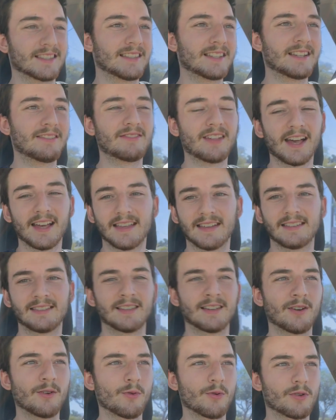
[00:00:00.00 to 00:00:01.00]
leave that in
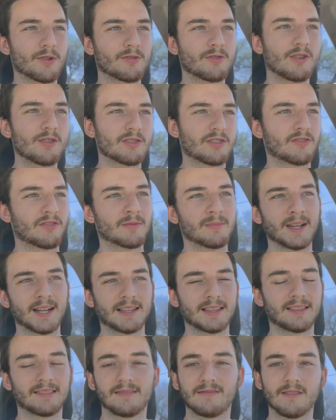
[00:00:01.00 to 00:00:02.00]
the order notes from
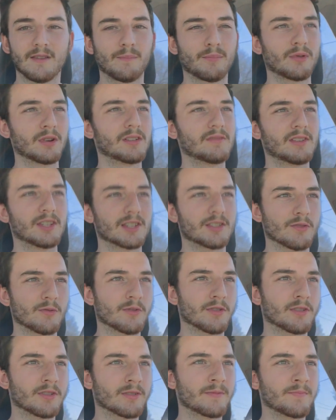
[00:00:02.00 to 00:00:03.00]
like the previous order.